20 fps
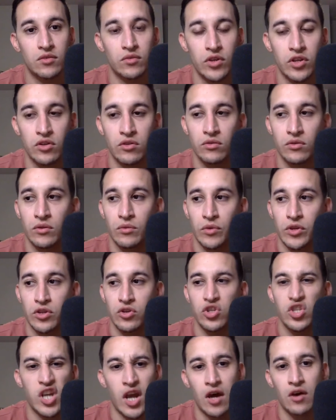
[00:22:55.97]
when you
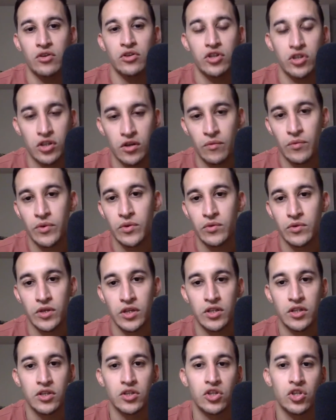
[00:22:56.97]
challenge yourself with
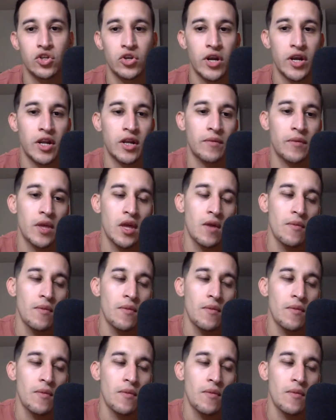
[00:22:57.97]
resistance training.